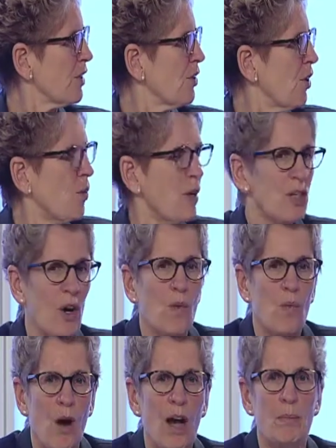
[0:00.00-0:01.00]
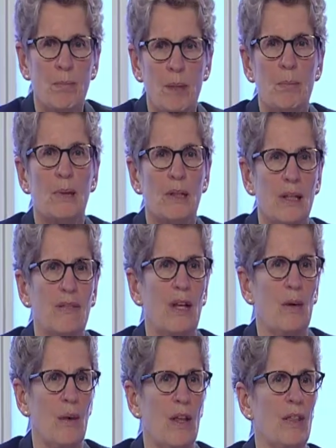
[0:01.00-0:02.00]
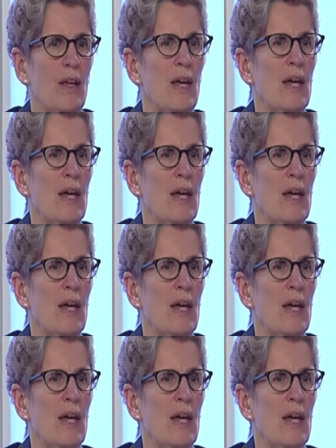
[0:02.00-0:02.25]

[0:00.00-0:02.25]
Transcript: You know, we don't want people living with